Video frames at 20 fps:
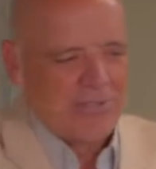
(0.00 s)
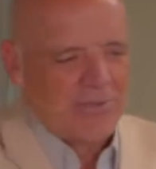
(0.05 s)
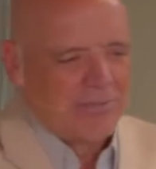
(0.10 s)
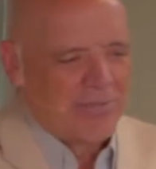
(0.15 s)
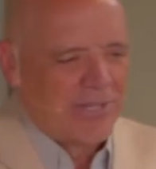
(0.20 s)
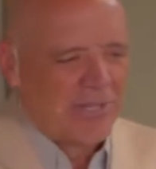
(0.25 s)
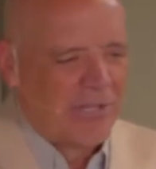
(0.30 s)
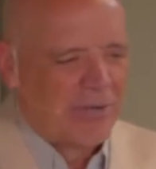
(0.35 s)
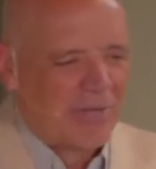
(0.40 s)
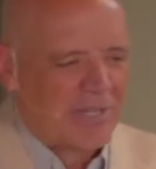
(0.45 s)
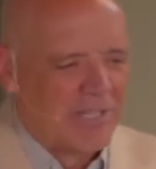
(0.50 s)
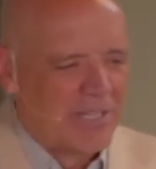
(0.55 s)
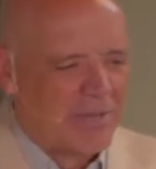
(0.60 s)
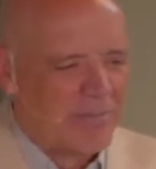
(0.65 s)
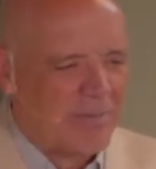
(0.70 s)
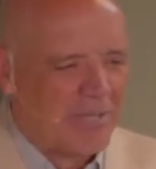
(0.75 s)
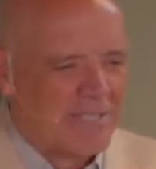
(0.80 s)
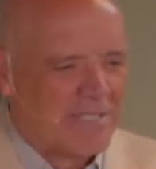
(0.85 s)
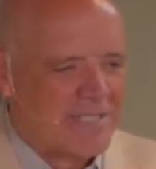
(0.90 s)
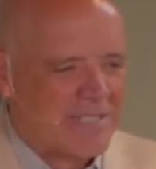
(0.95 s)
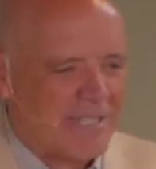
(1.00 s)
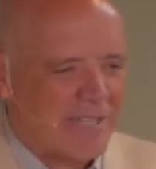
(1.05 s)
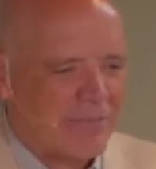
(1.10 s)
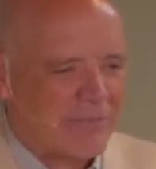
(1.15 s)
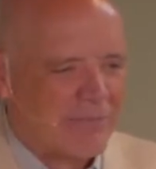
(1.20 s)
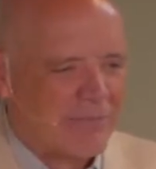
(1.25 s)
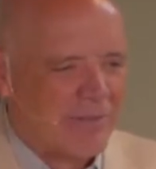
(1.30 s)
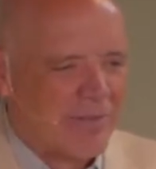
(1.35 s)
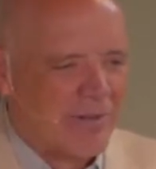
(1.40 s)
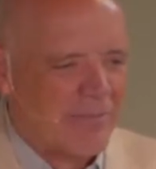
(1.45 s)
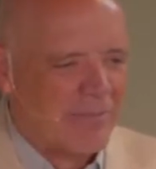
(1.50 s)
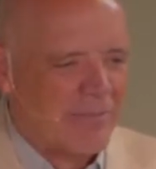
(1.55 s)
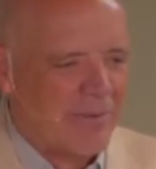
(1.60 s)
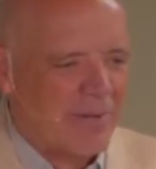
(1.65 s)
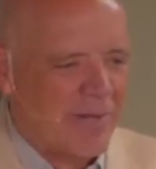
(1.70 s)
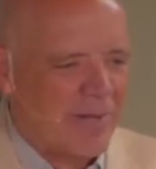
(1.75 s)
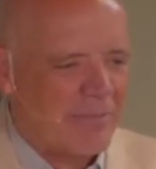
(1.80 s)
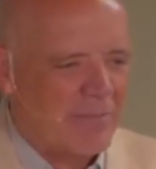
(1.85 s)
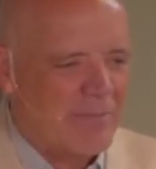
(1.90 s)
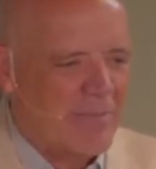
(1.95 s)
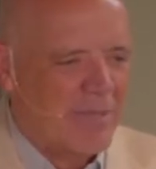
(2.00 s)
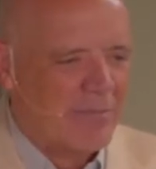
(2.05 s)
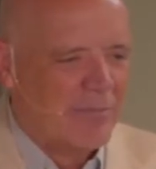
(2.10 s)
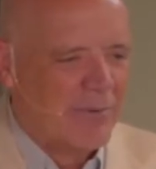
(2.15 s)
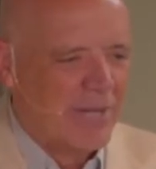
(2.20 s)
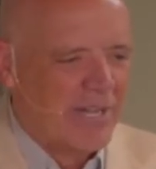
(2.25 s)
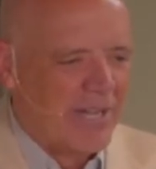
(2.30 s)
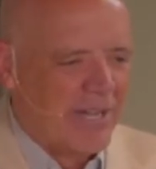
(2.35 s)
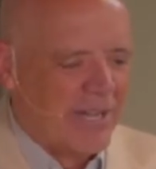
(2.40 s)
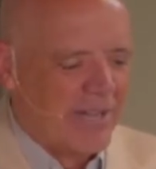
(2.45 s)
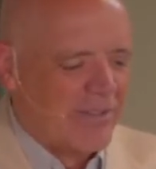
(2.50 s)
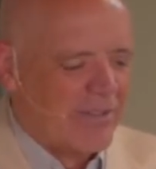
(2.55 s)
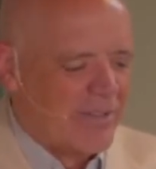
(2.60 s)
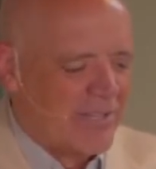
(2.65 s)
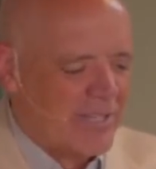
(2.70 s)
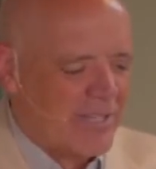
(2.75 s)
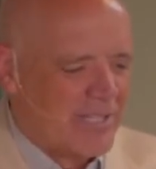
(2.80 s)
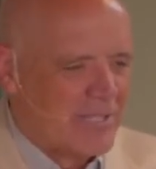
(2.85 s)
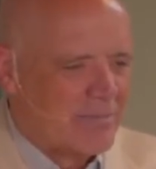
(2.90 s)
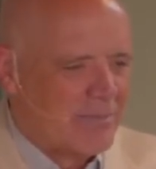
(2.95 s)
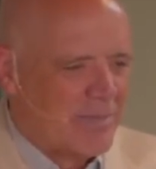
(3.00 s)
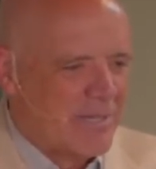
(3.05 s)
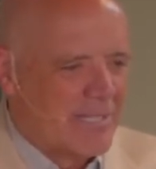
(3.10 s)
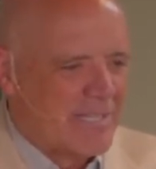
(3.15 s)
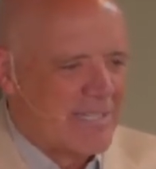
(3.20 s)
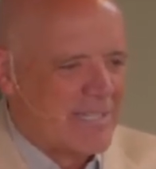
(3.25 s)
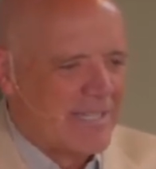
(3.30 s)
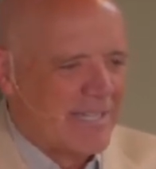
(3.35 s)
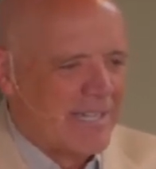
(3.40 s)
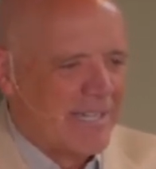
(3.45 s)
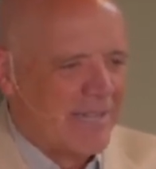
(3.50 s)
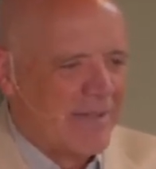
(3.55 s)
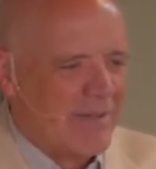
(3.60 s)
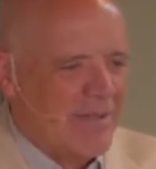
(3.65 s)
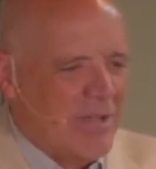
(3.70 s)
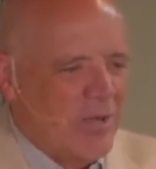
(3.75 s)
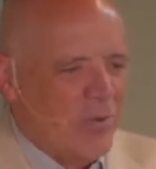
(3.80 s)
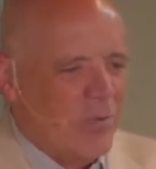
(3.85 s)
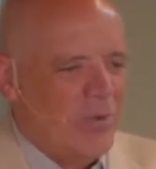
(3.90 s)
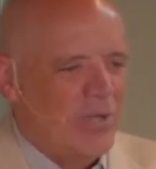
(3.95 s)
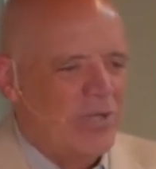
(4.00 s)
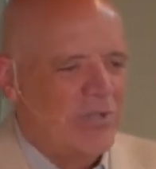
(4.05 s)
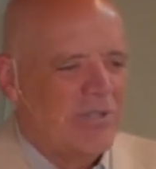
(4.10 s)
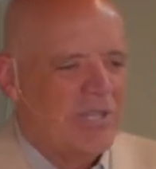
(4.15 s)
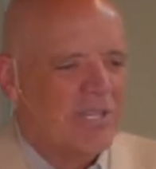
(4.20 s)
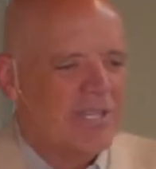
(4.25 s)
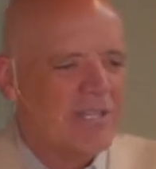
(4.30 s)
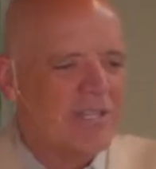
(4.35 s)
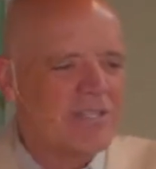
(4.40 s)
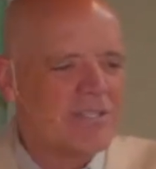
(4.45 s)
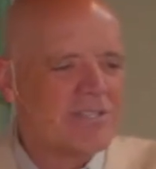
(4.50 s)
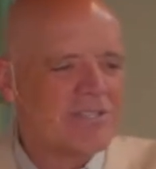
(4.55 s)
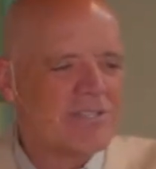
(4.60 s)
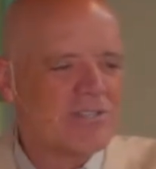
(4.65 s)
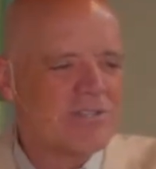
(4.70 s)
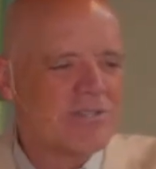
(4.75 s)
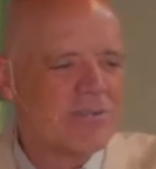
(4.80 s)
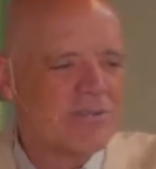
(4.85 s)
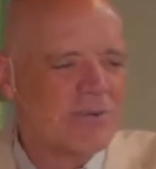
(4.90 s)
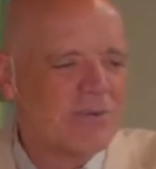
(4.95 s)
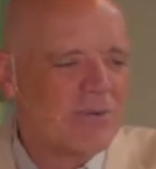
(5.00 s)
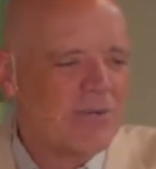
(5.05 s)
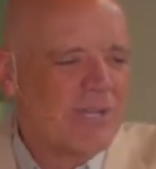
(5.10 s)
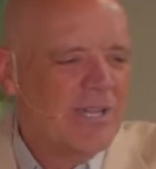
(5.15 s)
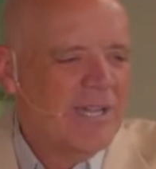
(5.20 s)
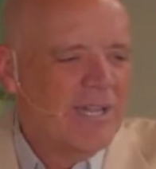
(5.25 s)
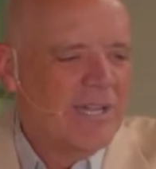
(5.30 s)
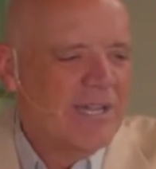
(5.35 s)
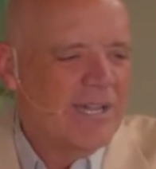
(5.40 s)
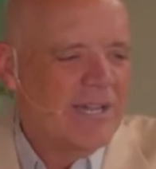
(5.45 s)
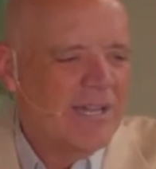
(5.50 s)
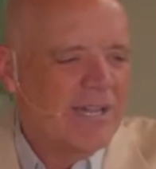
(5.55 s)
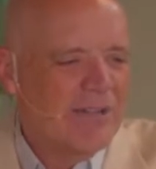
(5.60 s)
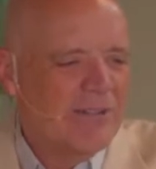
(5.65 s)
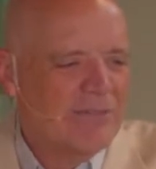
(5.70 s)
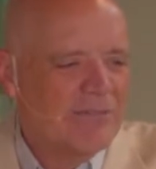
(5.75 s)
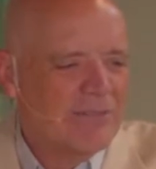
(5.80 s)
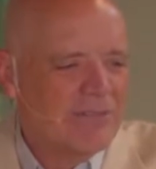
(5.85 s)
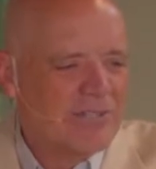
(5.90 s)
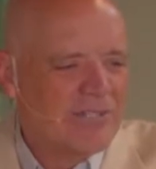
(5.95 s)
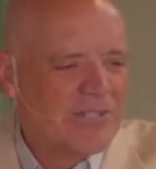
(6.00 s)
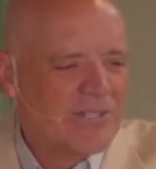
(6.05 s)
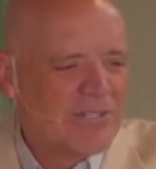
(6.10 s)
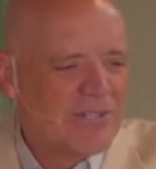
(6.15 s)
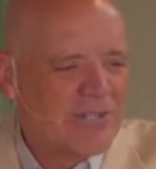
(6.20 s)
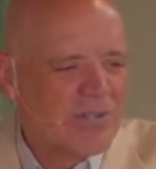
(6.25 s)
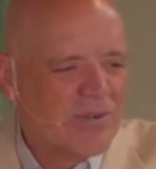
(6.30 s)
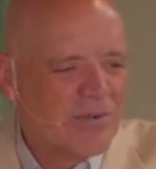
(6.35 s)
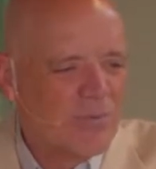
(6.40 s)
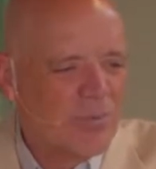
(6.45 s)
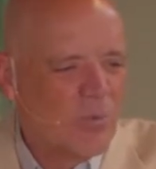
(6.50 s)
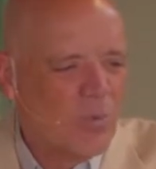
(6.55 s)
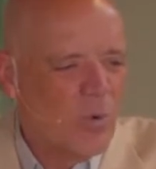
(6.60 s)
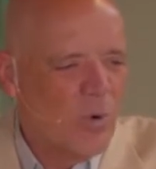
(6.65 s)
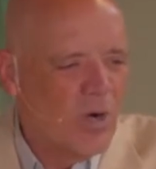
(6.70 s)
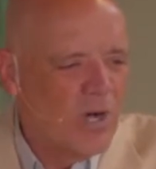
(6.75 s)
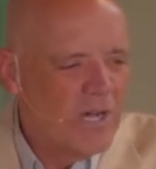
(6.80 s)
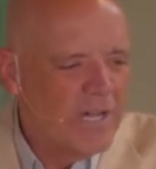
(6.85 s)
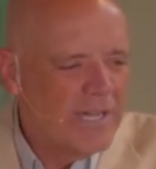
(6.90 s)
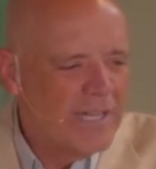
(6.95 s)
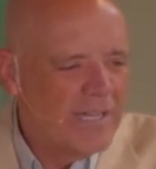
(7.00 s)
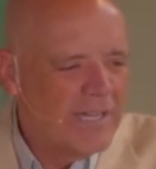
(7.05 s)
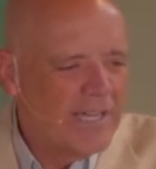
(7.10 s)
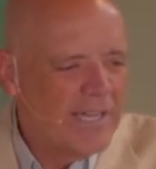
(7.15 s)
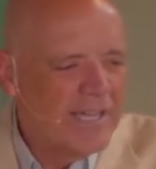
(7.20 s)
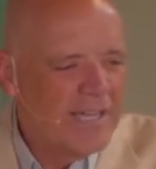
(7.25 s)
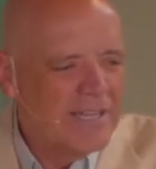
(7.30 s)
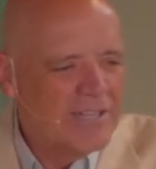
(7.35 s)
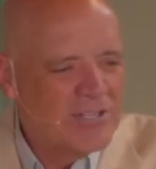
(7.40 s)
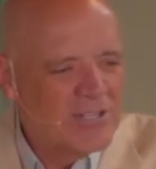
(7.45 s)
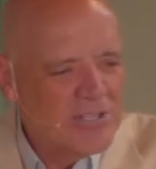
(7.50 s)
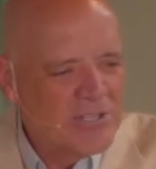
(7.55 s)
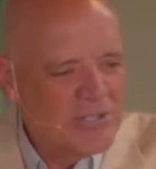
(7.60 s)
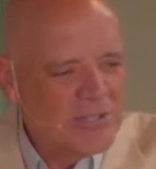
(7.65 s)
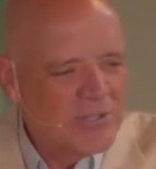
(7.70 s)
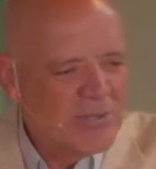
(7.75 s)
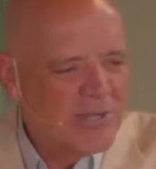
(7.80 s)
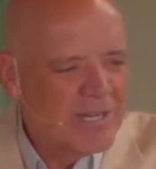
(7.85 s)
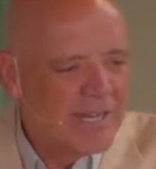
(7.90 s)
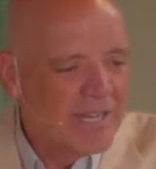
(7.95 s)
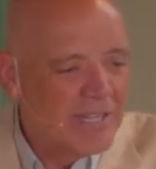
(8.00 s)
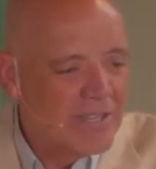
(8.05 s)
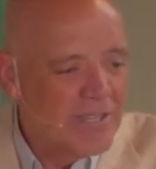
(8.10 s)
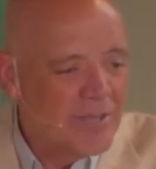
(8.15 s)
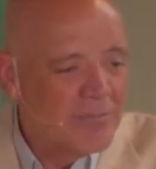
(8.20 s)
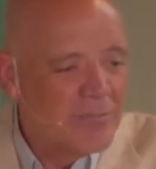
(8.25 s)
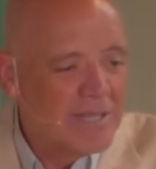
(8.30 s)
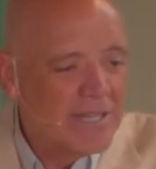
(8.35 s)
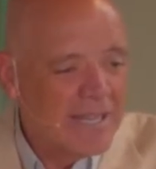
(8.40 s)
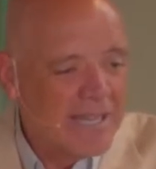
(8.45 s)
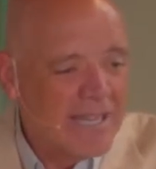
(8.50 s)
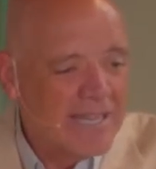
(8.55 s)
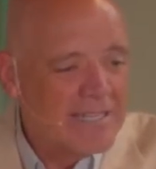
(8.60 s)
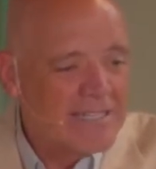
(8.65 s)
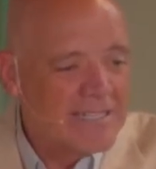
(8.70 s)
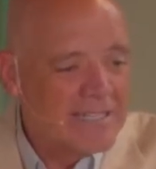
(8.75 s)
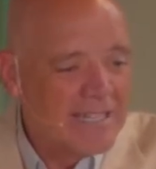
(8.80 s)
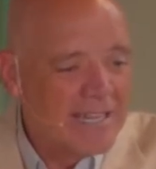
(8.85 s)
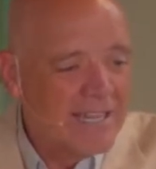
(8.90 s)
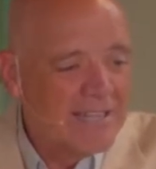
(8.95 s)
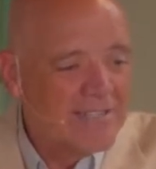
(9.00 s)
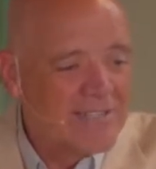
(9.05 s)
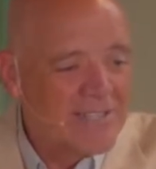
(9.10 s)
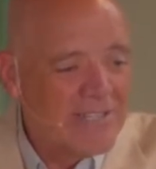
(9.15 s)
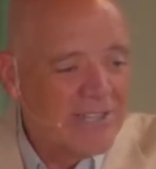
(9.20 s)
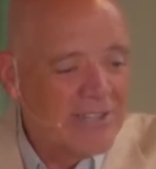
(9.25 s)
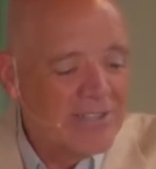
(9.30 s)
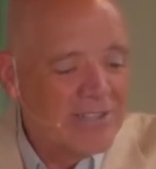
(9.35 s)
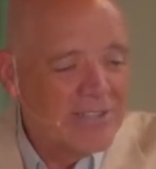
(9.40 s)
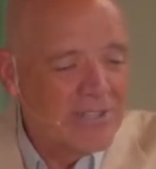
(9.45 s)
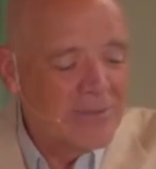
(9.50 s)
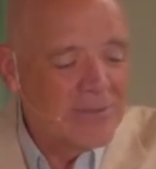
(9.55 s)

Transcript: I'm going to go a little bit uh, from uh, memory on this, but uh, when you get into uh, verse one and two, and let there be light, and God saw that there